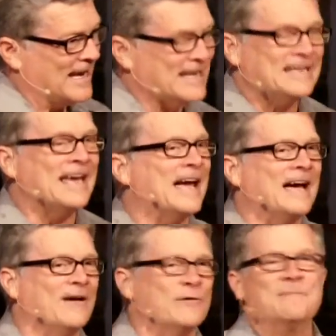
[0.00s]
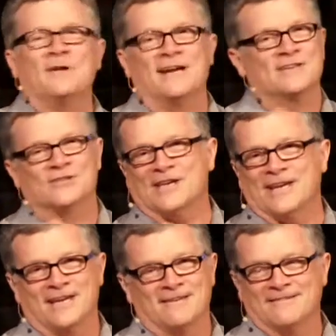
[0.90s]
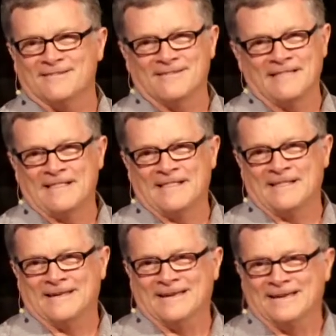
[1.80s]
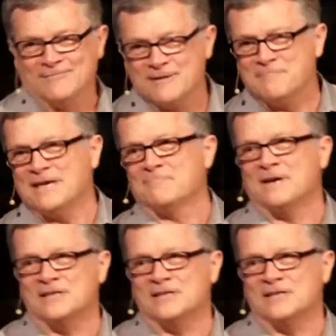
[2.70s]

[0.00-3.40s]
And yeah, we men might say, there's